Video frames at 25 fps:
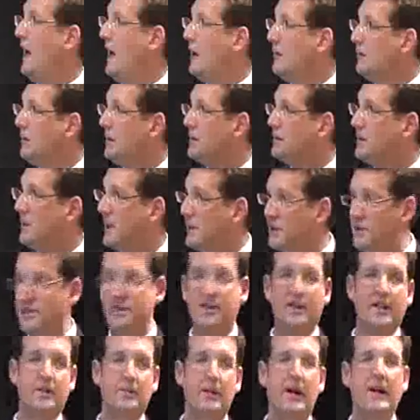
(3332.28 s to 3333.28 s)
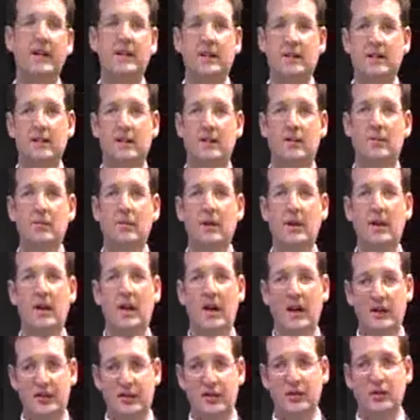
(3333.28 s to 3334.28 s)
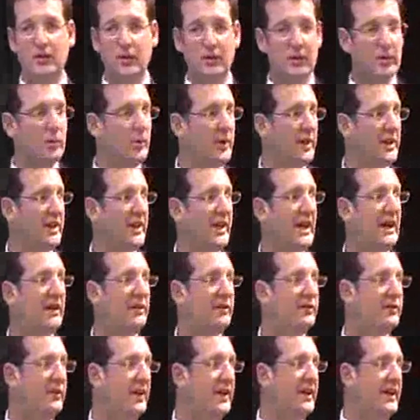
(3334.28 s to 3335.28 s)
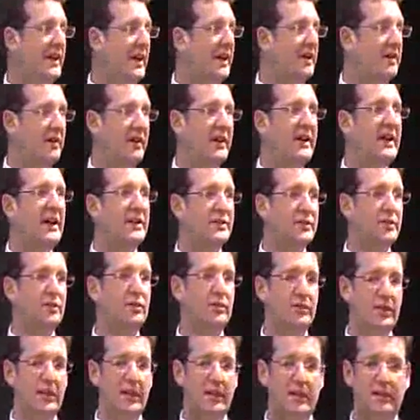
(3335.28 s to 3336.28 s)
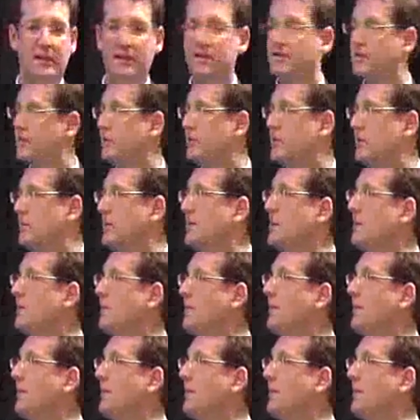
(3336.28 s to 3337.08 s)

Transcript: to us and potentially making them a tool that we could have in our toolkit as